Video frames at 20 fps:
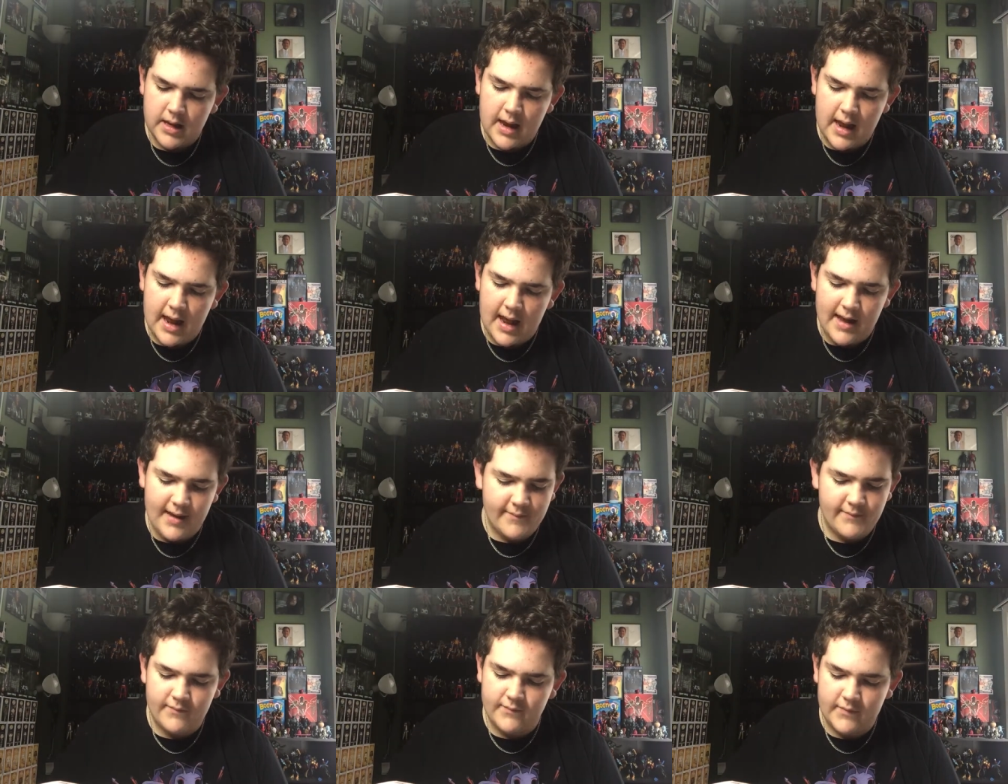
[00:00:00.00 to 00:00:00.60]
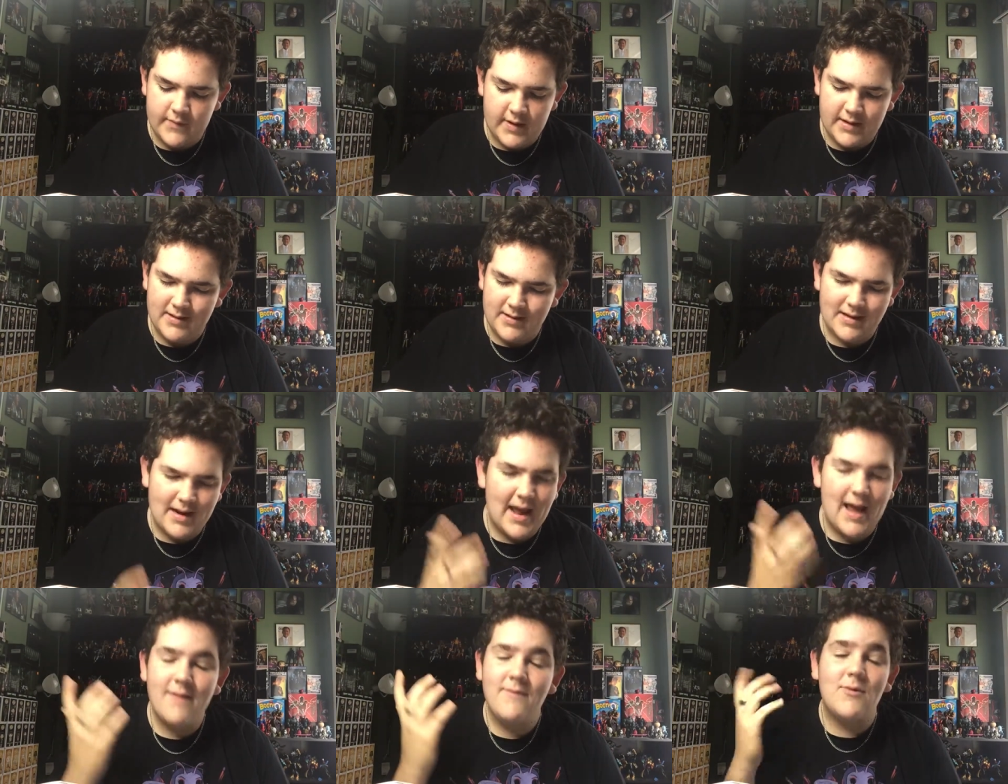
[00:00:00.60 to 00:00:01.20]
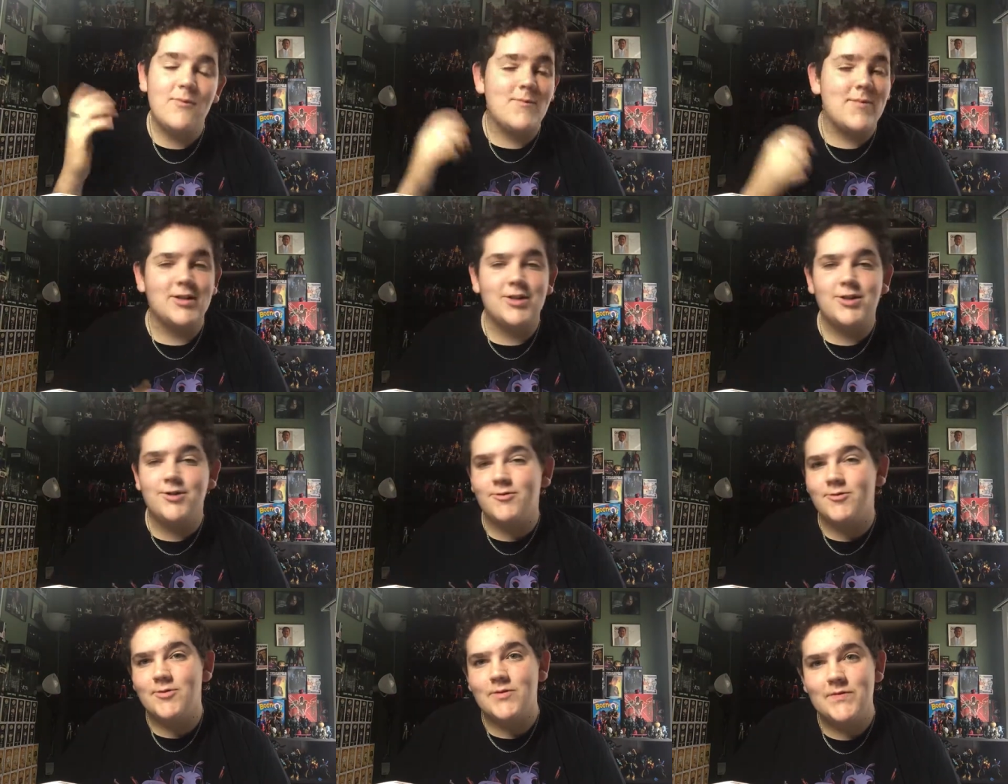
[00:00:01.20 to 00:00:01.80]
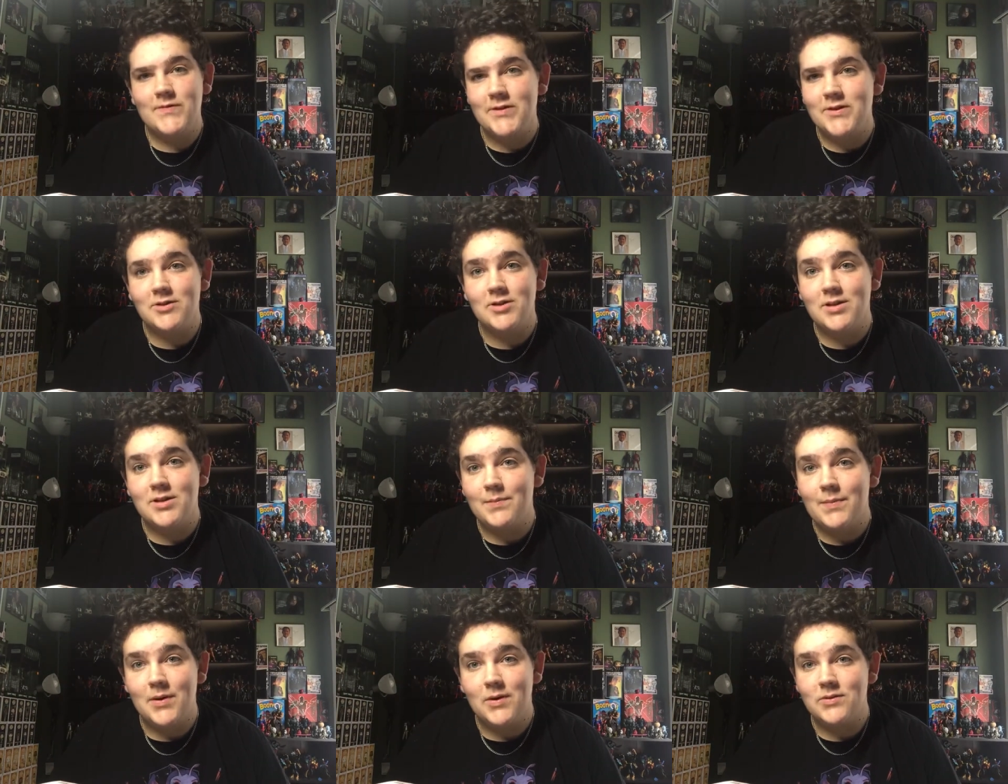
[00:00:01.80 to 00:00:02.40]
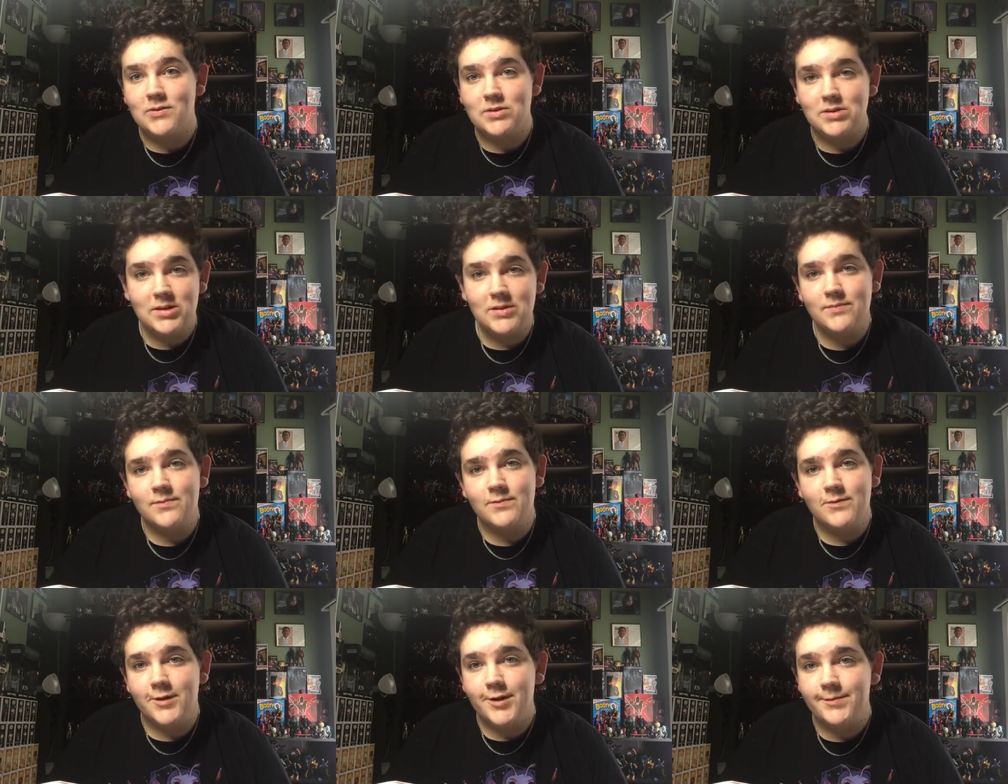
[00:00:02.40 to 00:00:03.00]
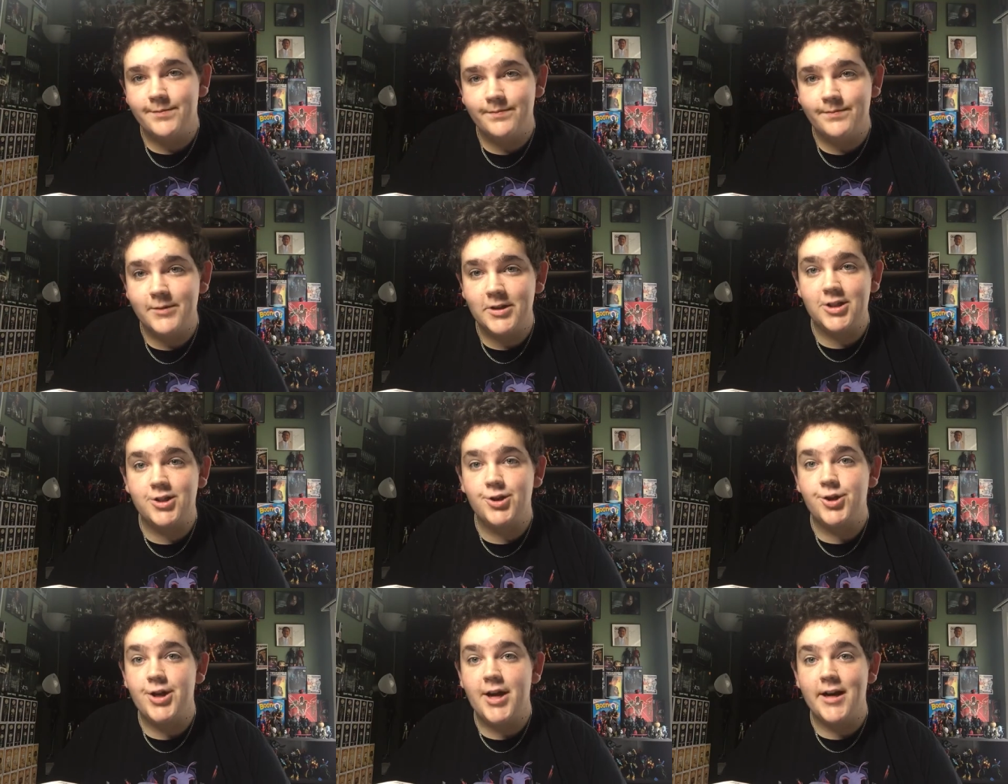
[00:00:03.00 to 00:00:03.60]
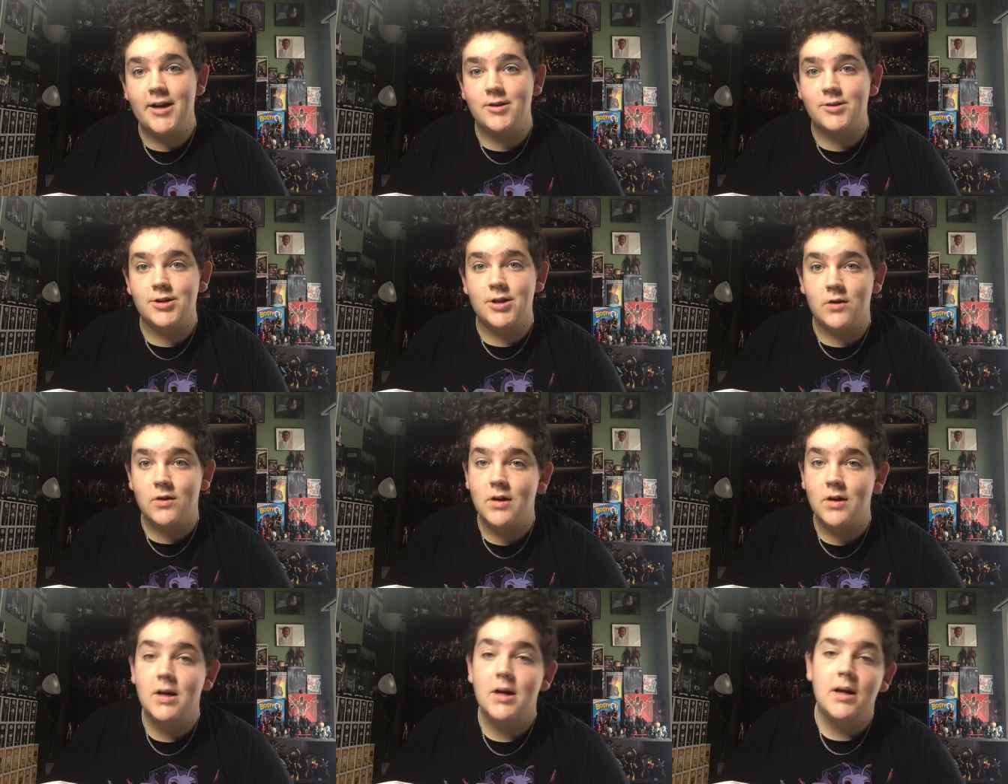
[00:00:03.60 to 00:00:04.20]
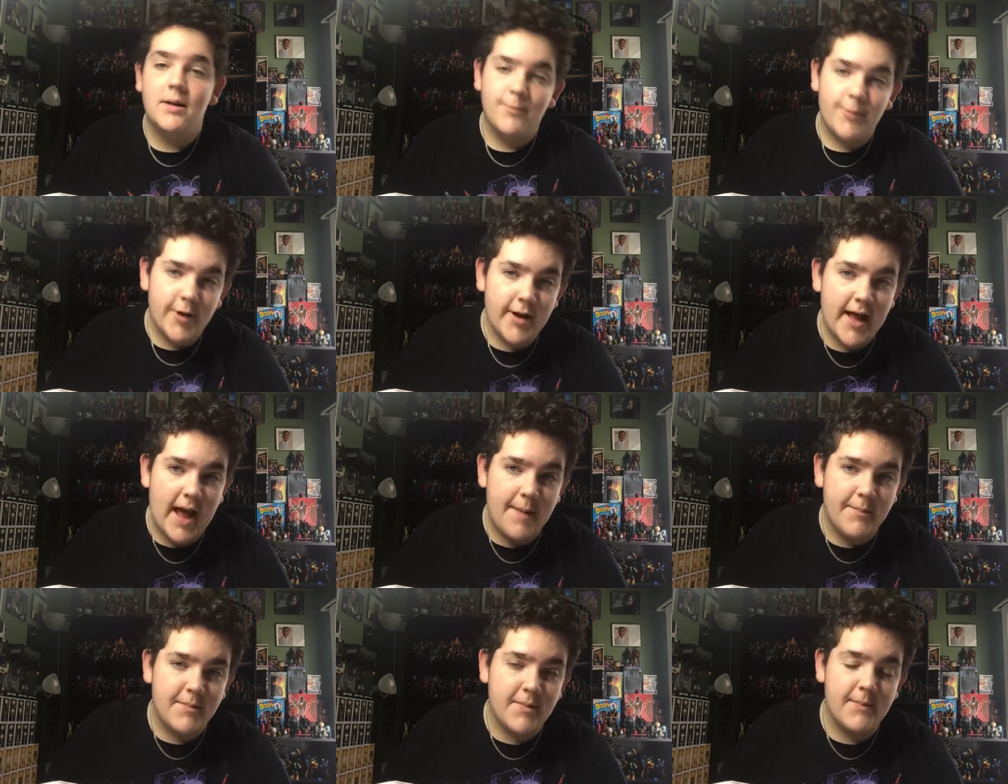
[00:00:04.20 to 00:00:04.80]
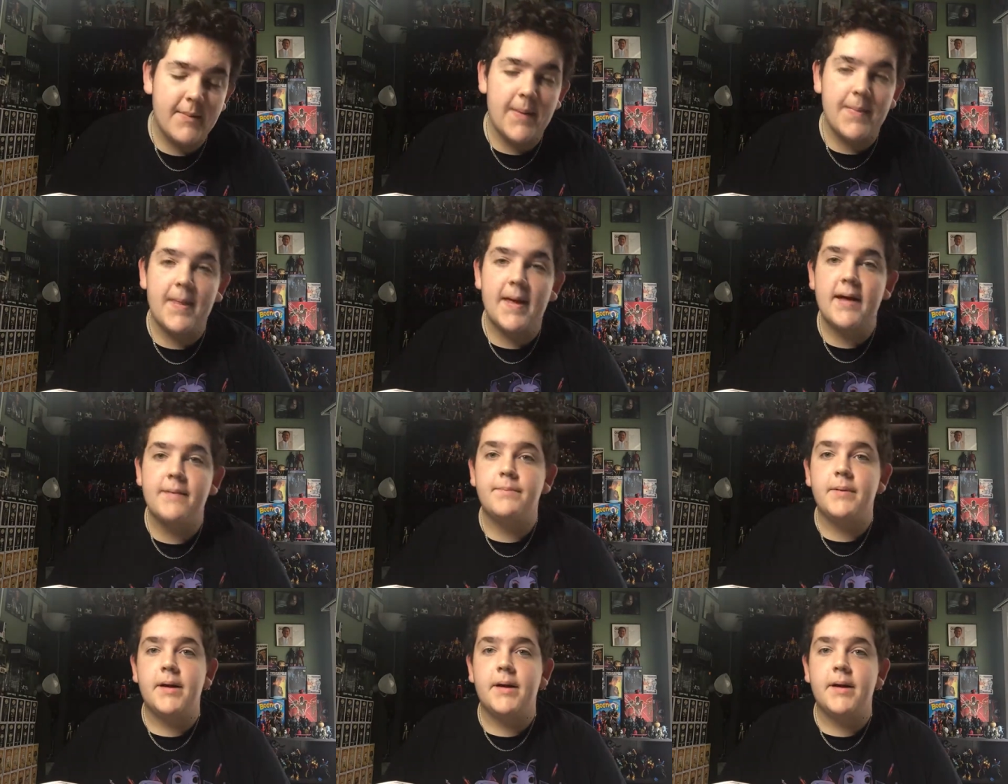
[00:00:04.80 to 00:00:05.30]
I have I have a bunch of reviews to post for this channel, so pretty happy about that.